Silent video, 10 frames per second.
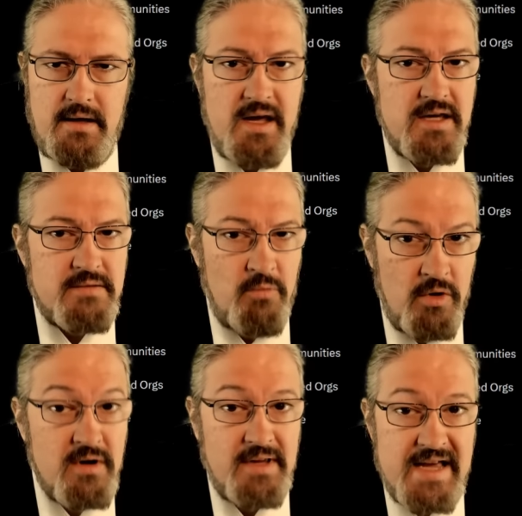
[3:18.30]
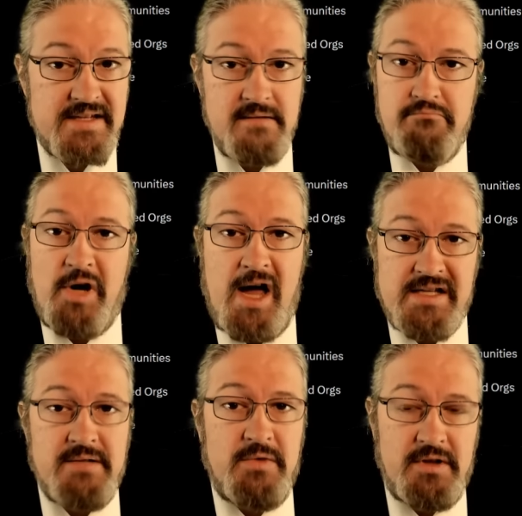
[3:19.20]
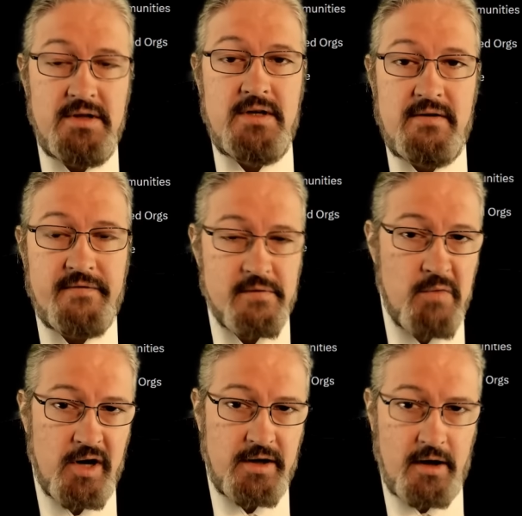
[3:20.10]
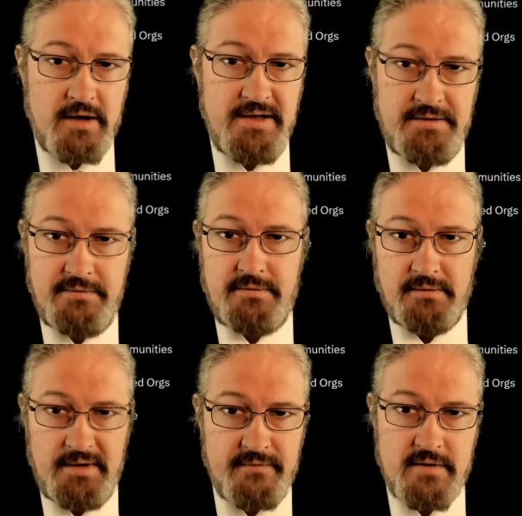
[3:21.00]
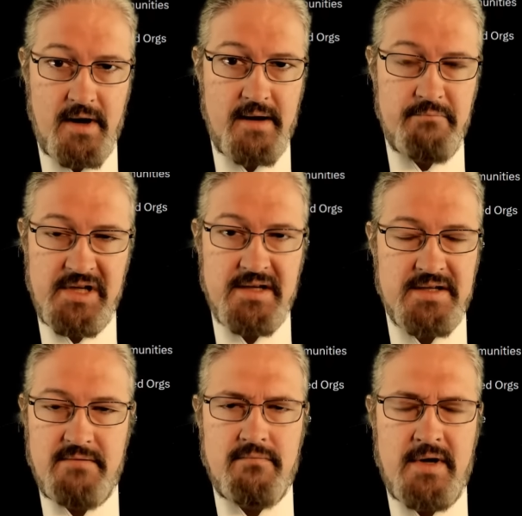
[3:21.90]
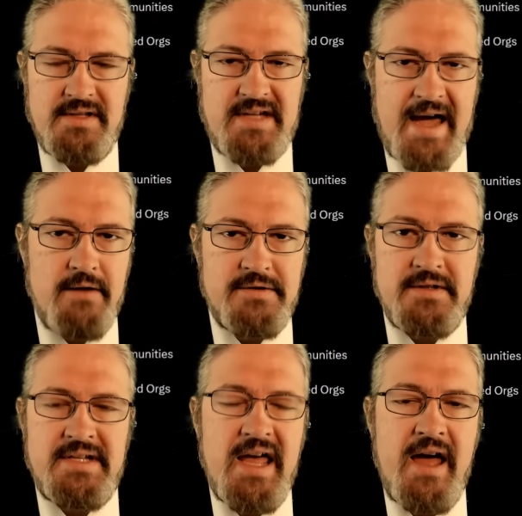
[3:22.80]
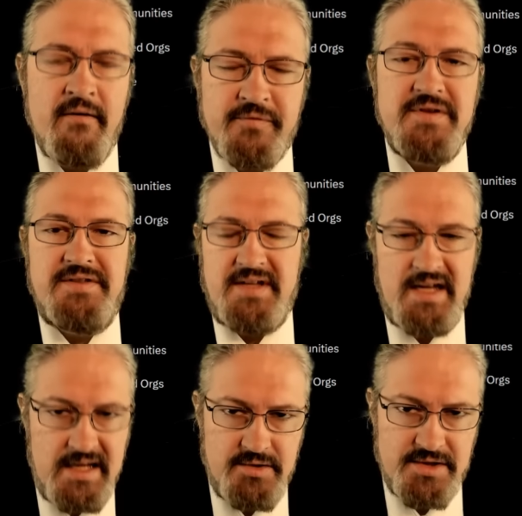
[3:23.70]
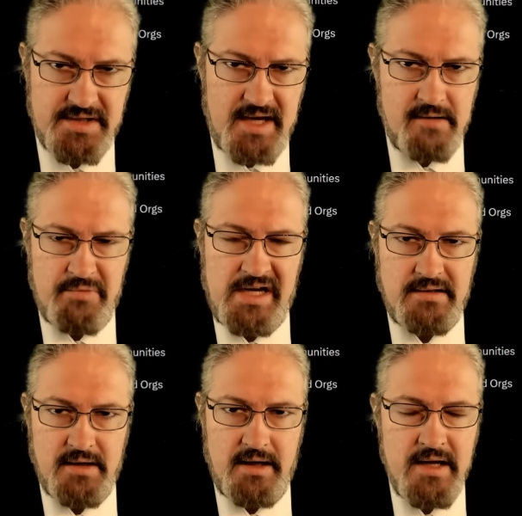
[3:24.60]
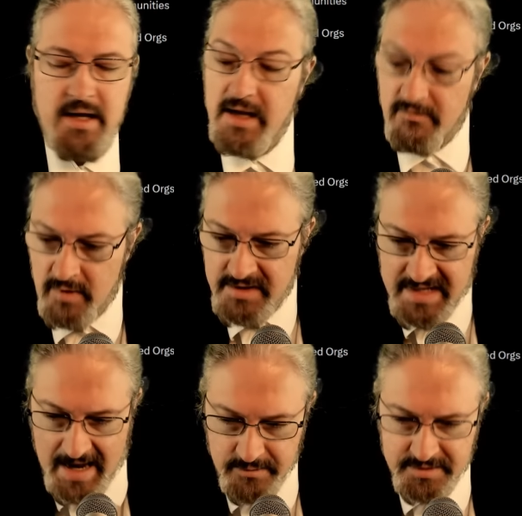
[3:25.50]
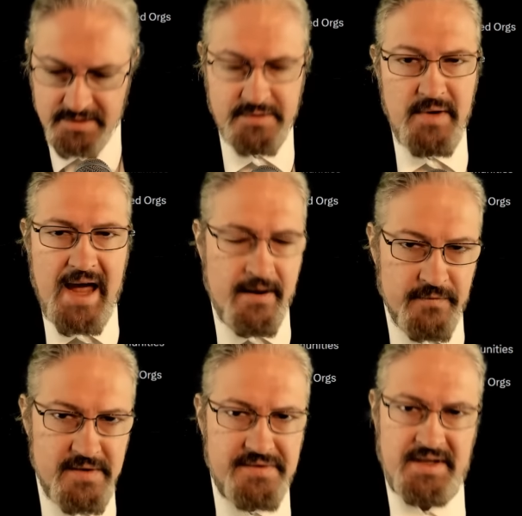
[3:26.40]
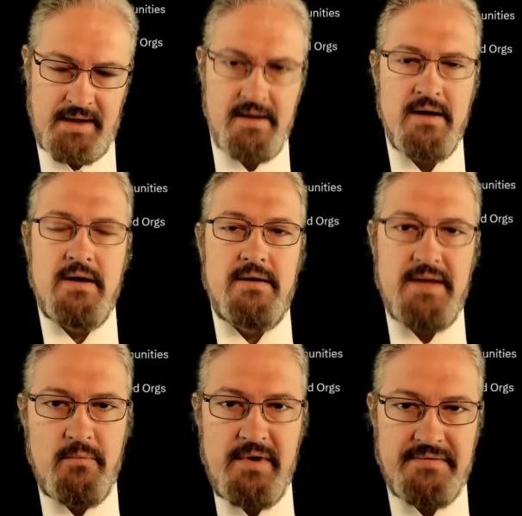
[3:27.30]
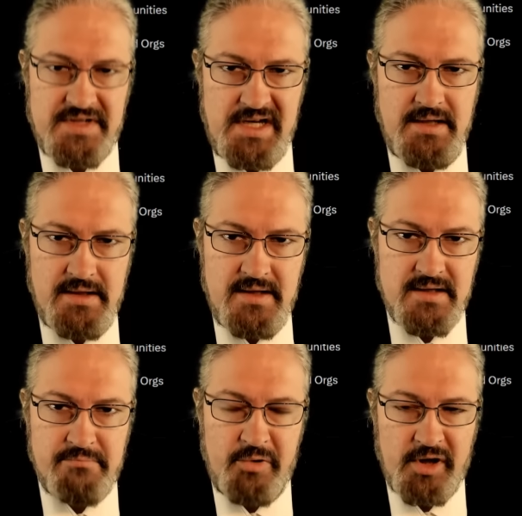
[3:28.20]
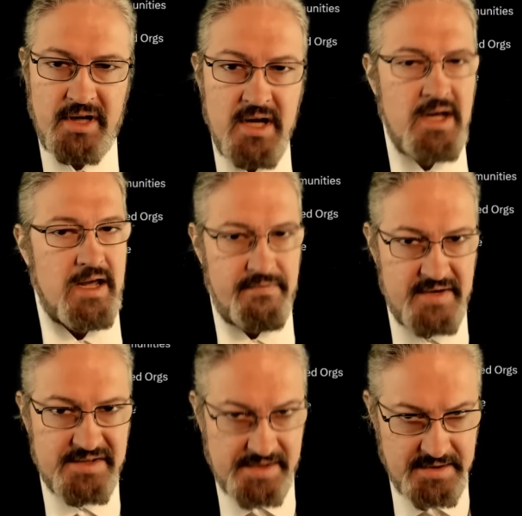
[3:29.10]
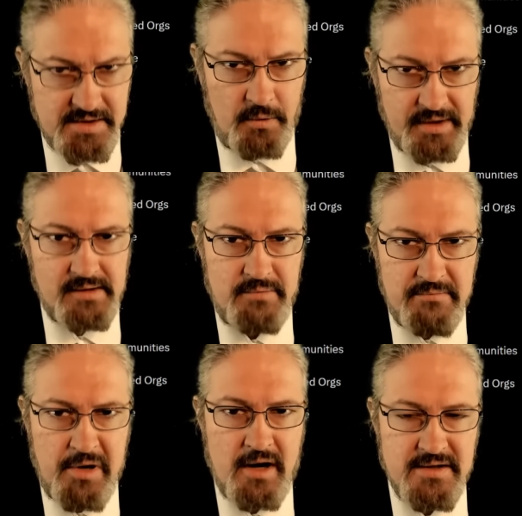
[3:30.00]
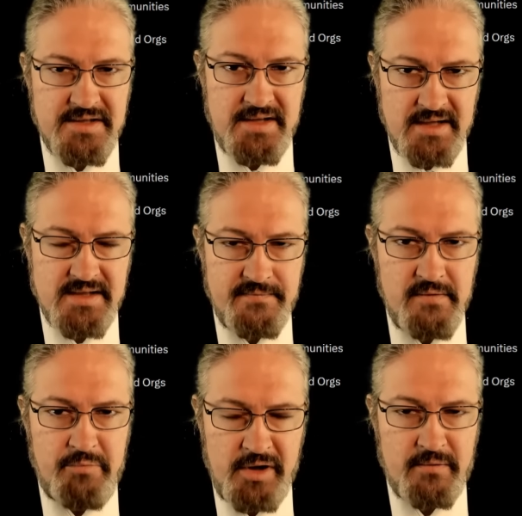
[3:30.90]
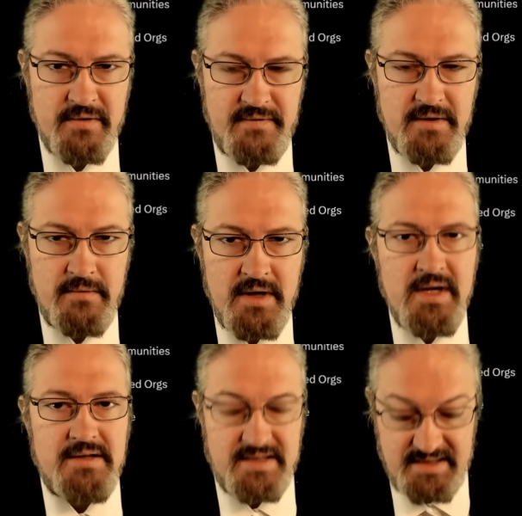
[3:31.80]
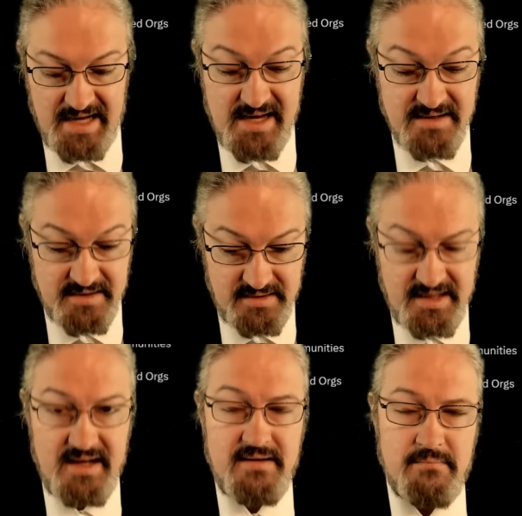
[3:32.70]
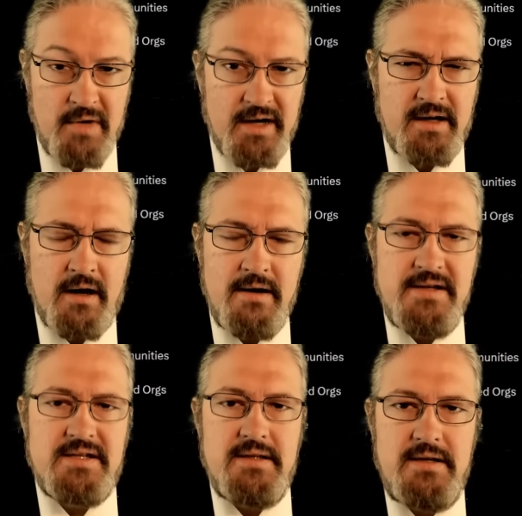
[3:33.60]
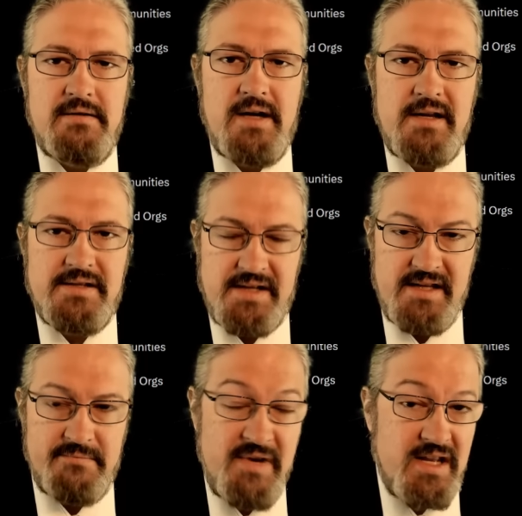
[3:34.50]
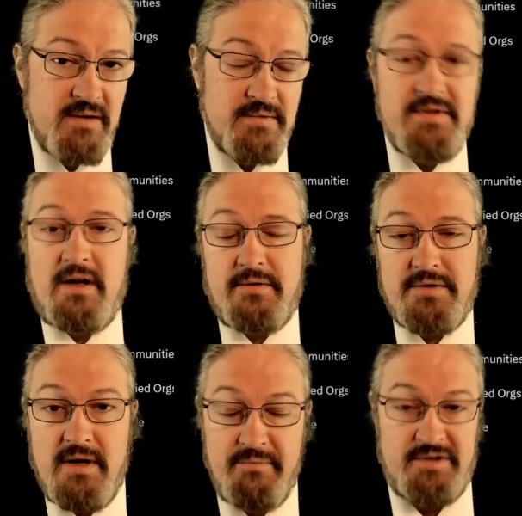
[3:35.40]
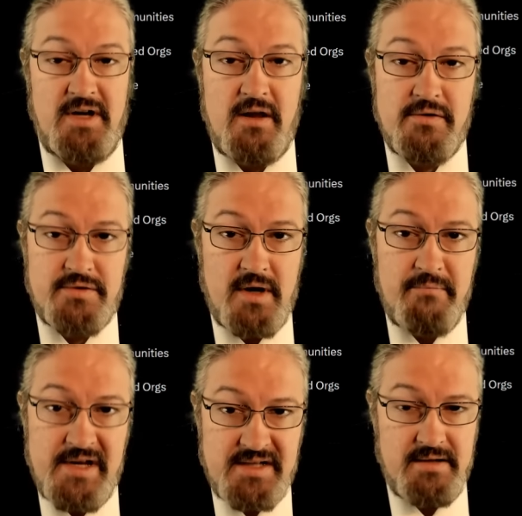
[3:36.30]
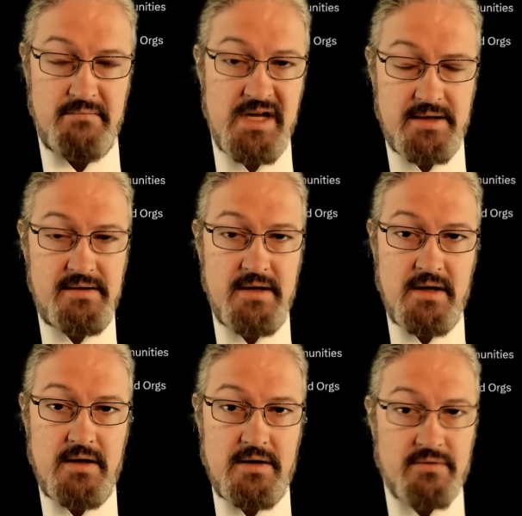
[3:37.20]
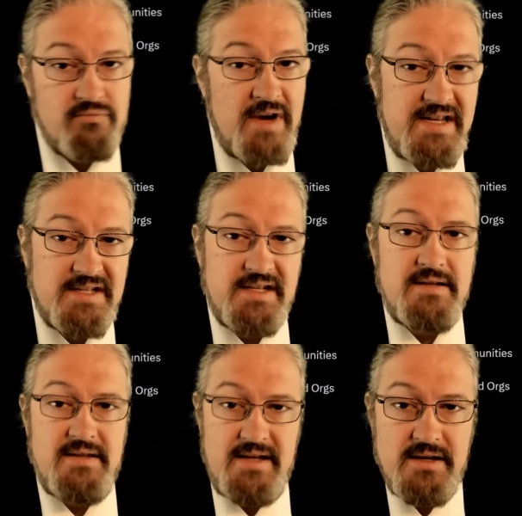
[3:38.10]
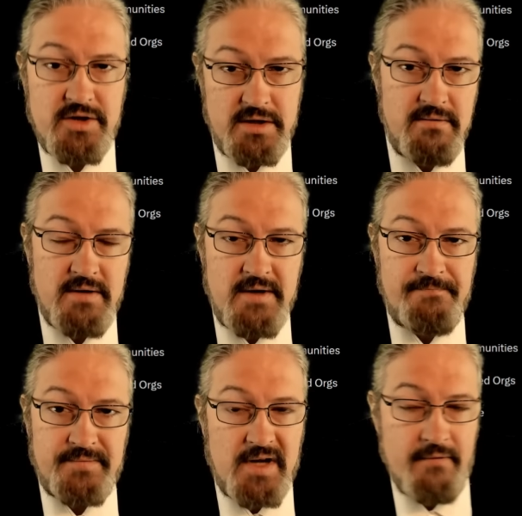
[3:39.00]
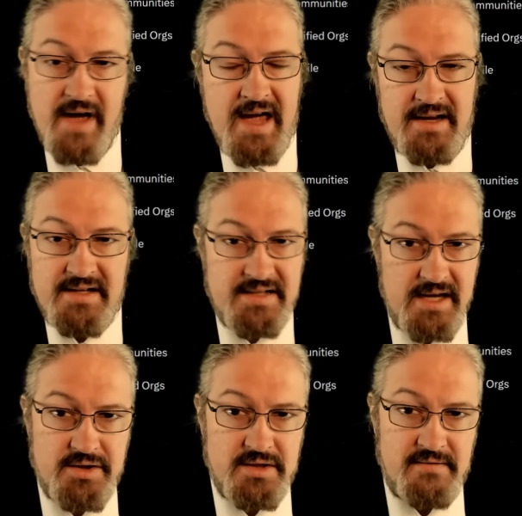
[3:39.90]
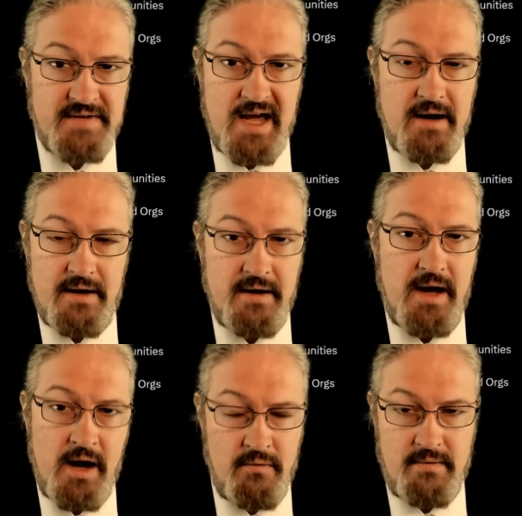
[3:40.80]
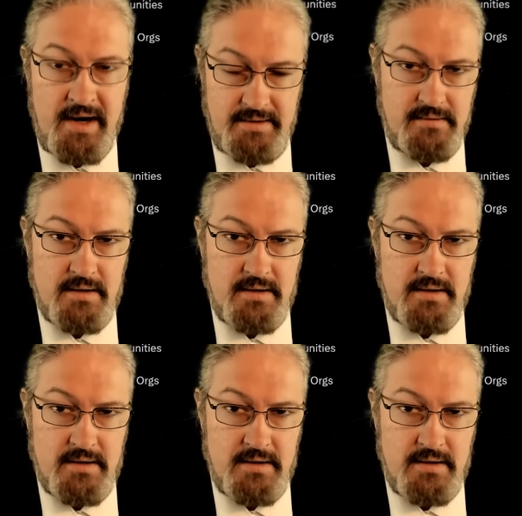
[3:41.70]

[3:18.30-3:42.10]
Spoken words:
is more or less impossible for Mark Carney to deliver on because it runs counter to everything he just campaigned on. It runs counter to everything that we've seen in his book. And this is going to be part 6 of the book review. Today is the day that Mark Carney's in the United States meeting with Donald Trump, and Donald Trump has committed to raising the issue of annexation of Canada outright.